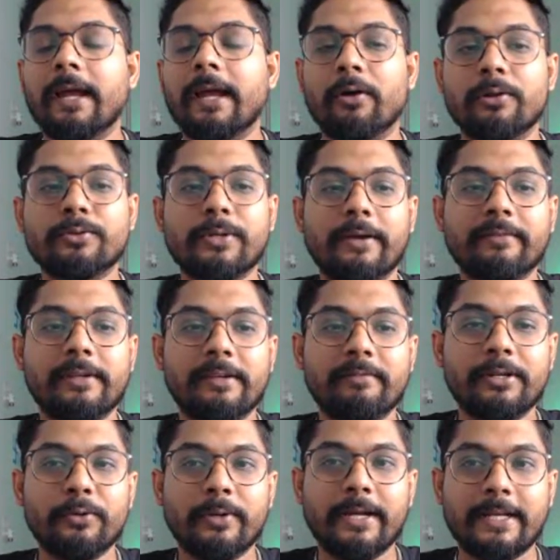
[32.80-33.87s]
And also I have
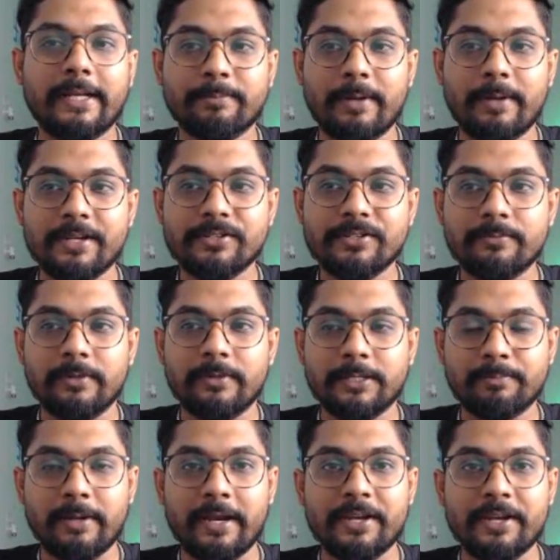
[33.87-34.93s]
given you an
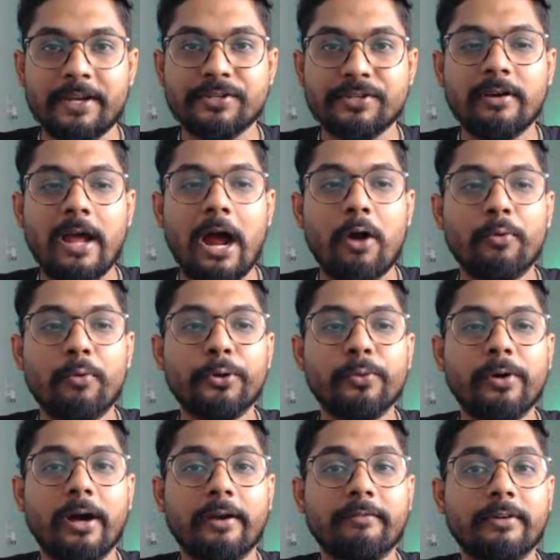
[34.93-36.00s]
explanation on how do
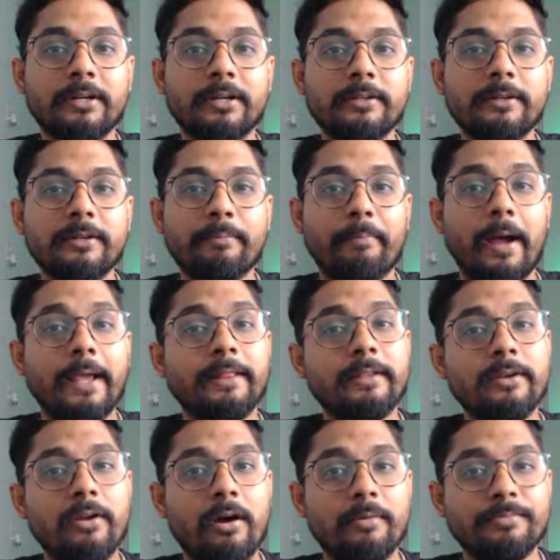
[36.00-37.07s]
you convert a
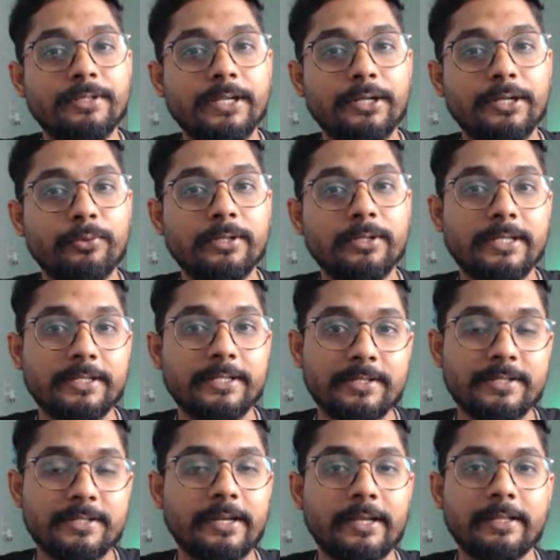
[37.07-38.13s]
Python object to a
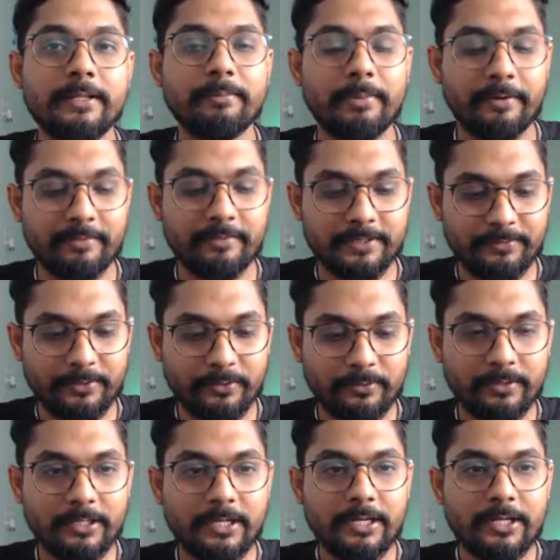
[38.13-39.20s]
JSON string in the previous
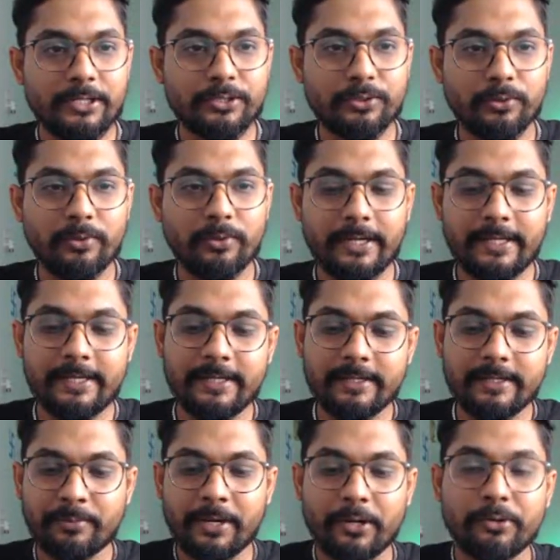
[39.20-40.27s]
video. So
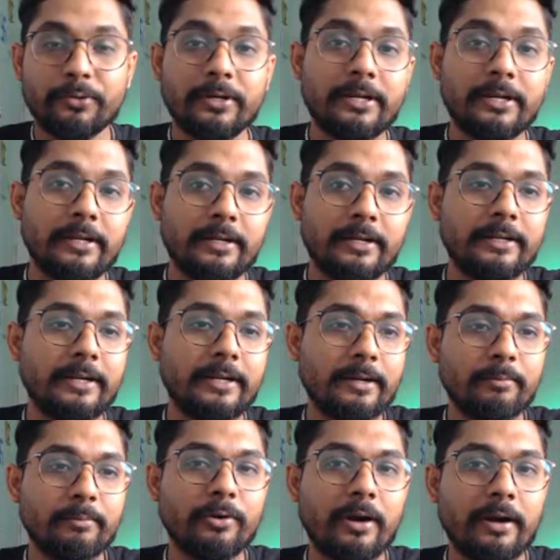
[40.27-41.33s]
here we are going to learn
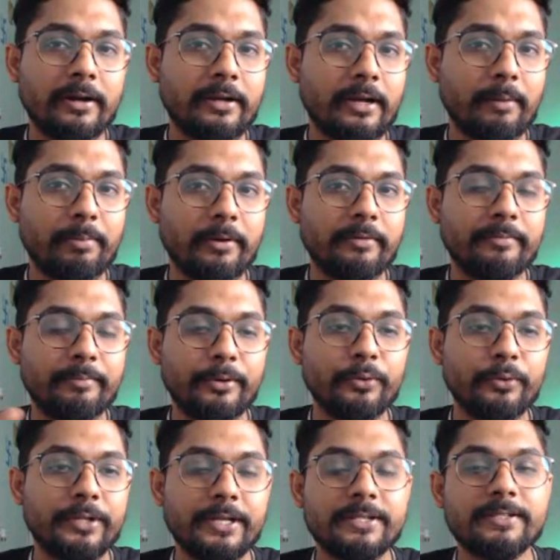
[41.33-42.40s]
little more, couple of
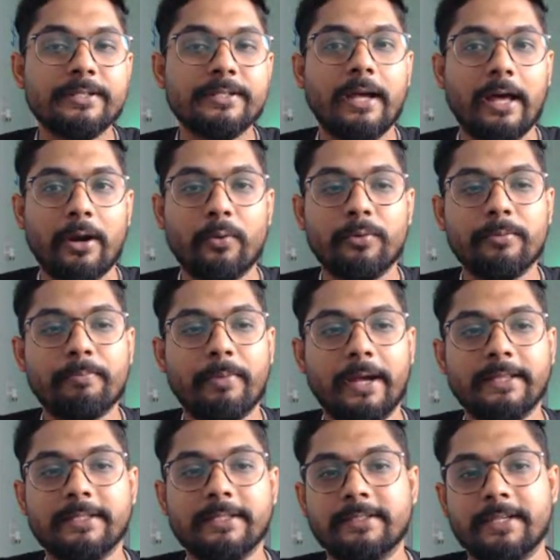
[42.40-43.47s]
new things around
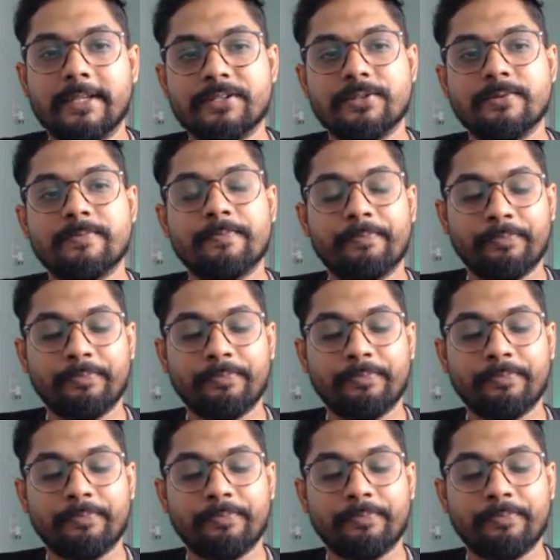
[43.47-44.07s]
Python JSON.